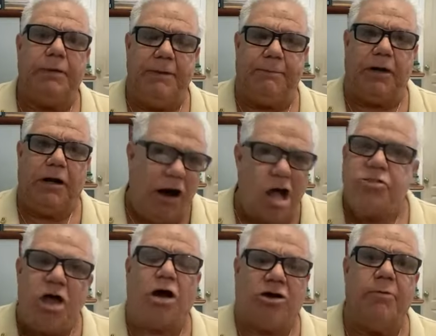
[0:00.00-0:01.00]
people,
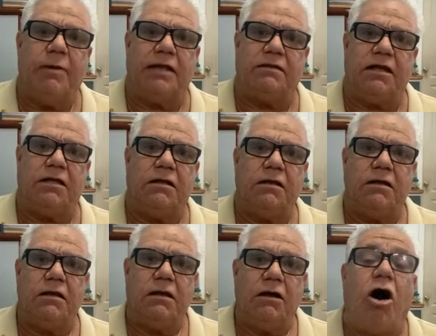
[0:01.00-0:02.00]
undocumented,
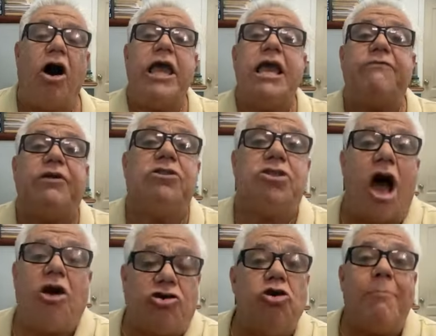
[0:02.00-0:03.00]
or even
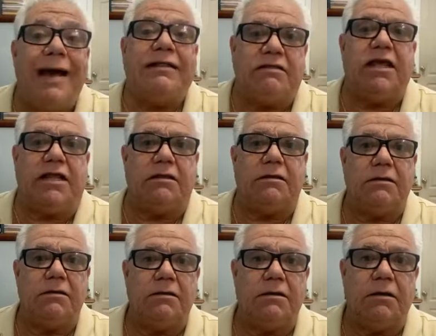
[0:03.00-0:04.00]
documented,
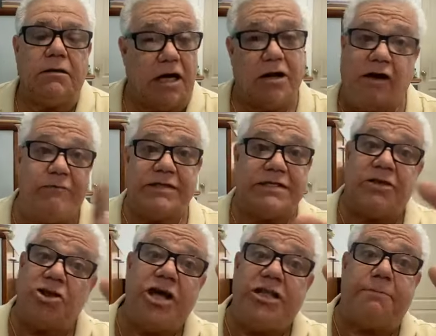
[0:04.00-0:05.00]
because the government said
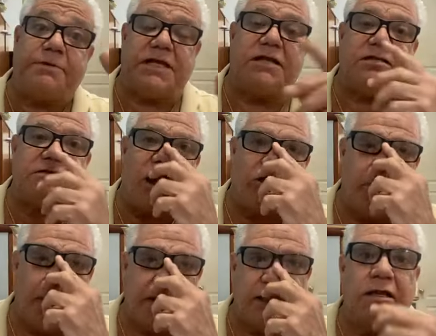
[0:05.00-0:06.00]
90% is
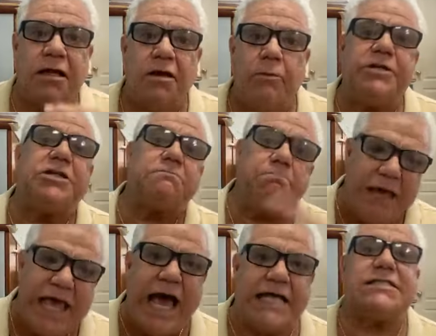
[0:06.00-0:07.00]
documented, which is
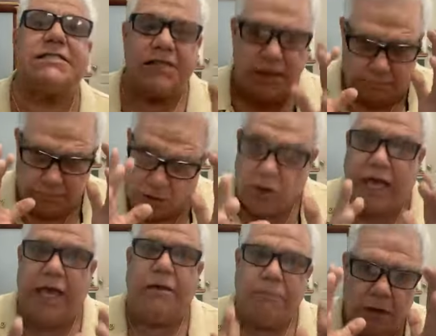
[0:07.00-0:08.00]
BS. But
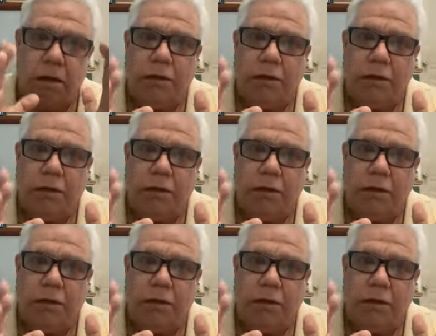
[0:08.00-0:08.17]
okay,